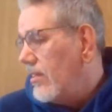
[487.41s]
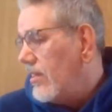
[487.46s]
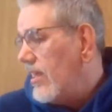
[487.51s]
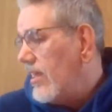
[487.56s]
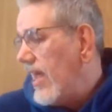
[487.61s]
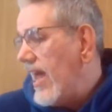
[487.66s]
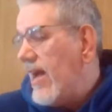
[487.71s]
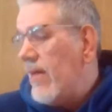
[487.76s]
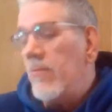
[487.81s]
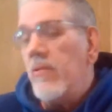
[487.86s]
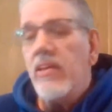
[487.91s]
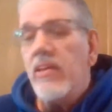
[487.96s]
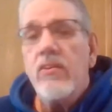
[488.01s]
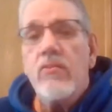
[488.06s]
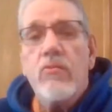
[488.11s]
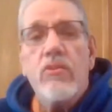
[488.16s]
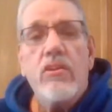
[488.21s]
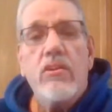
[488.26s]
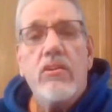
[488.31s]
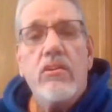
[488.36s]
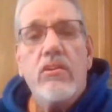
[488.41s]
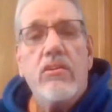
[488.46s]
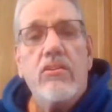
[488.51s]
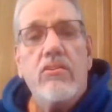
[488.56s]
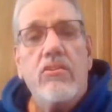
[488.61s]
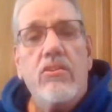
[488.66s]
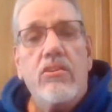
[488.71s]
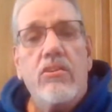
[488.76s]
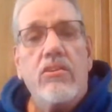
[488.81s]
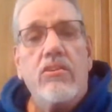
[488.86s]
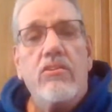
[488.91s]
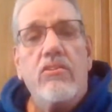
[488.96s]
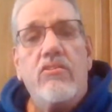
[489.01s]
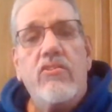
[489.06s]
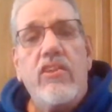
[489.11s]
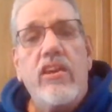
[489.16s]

gabbing or